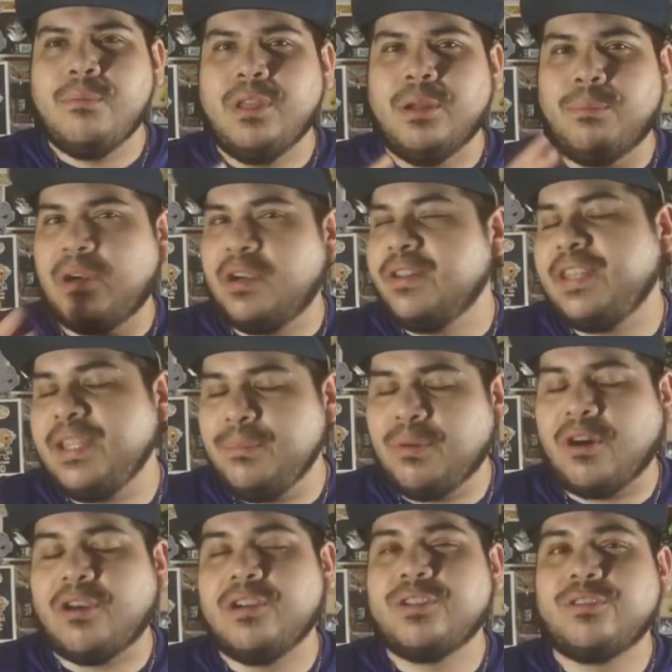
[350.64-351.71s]
the birthing
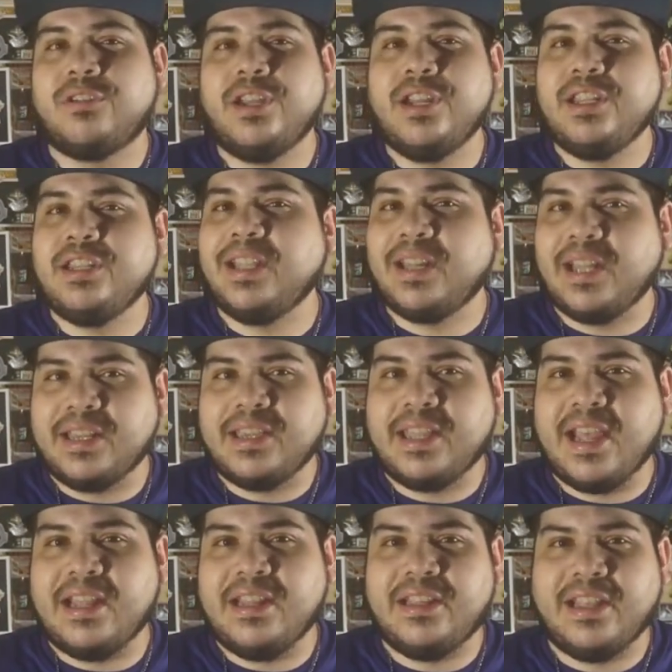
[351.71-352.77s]
parts or anything like
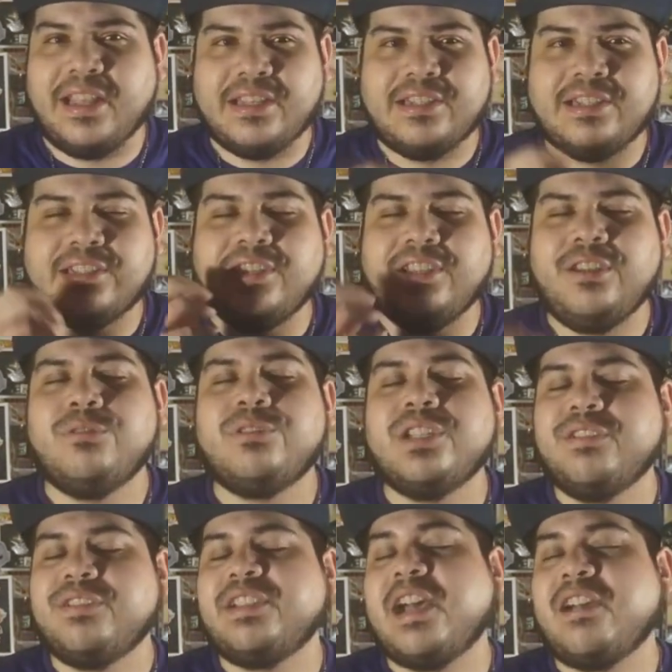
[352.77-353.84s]
that. Like, it's just the use
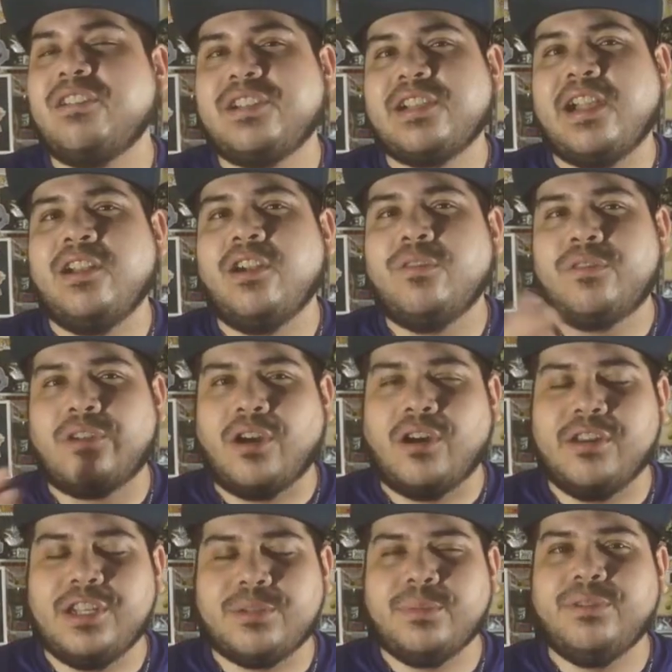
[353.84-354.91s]
of sound design
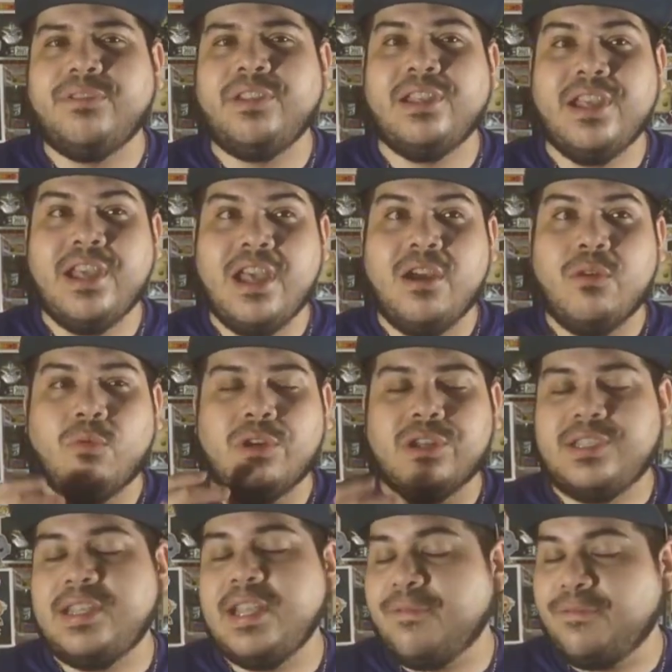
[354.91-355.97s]
overall in this movie
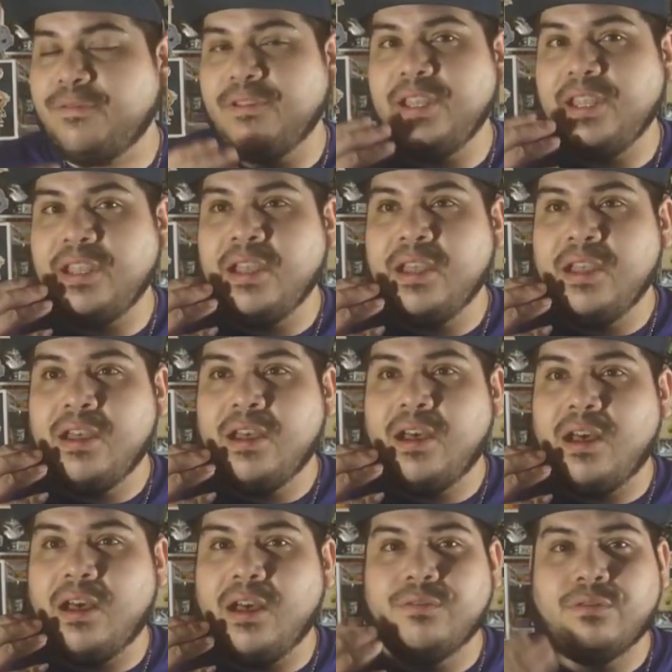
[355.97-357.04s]
was definitely
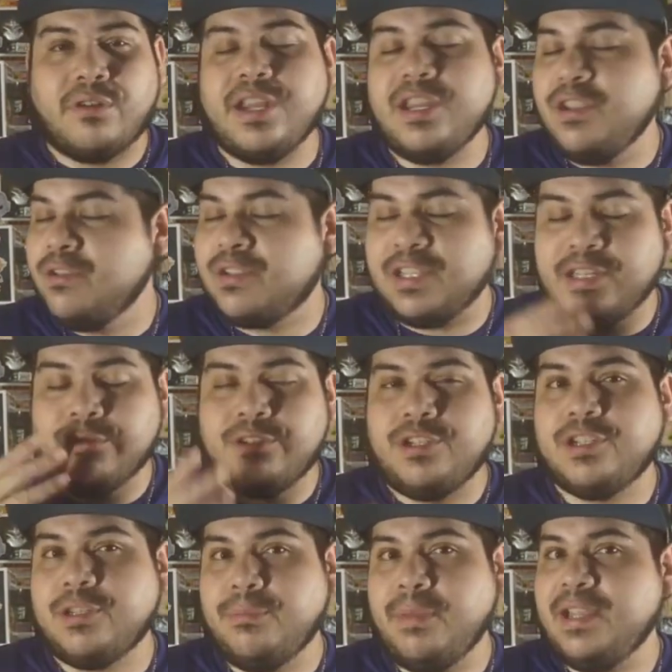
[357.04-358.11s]
of great use, and it was
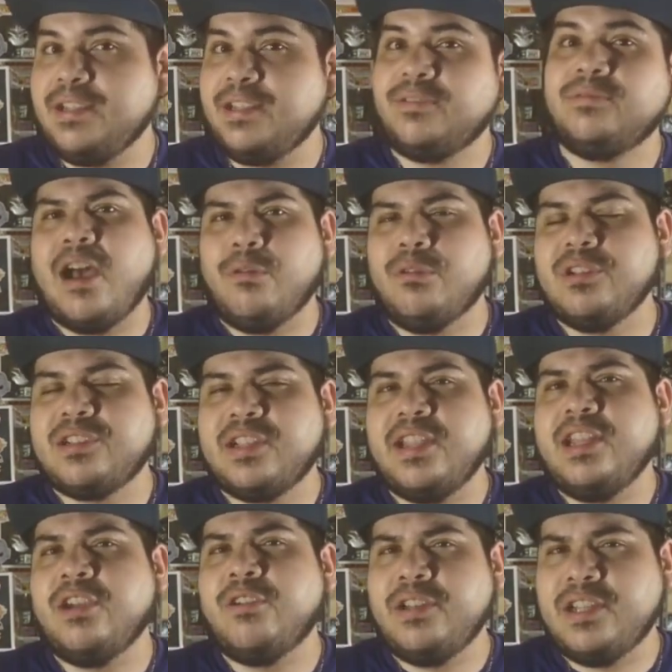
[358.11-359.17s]
just amazing. I will say,
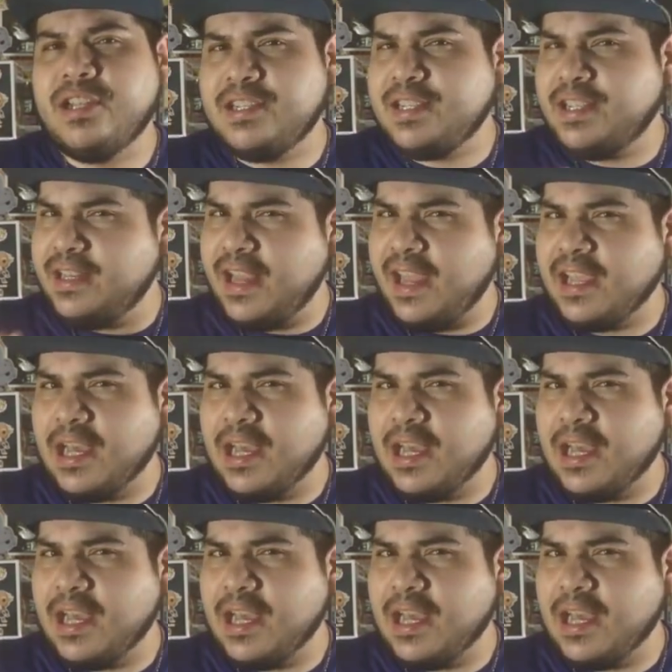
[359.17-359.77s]
though, it does hit a